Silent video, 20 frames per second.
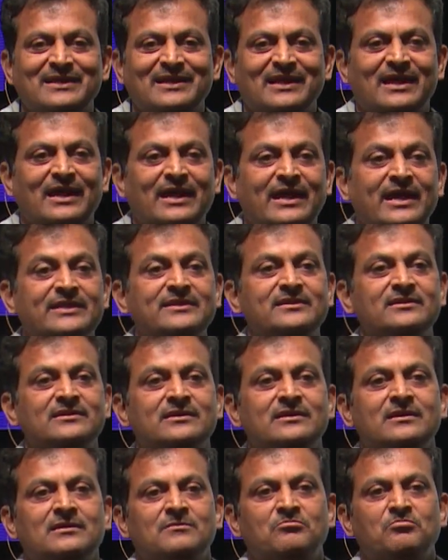and
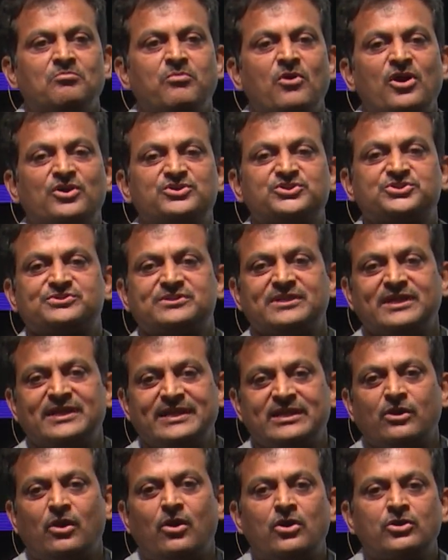box
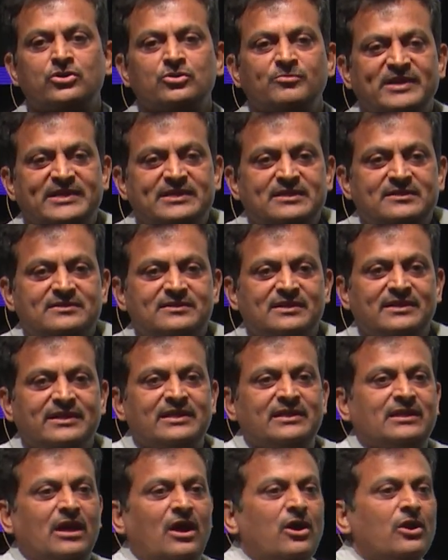trading, automated
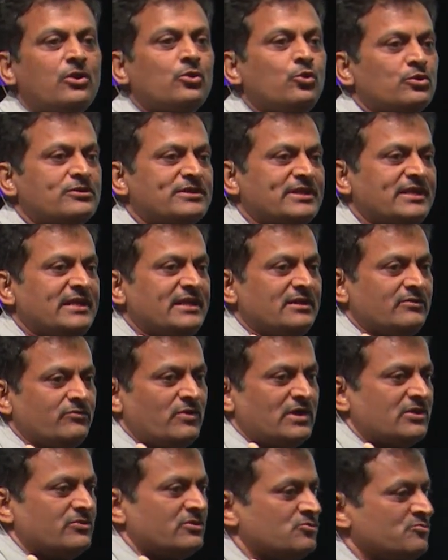trading, algo trading,
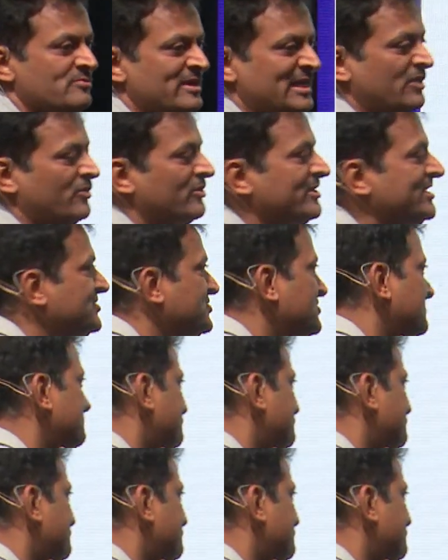whatever you may call it.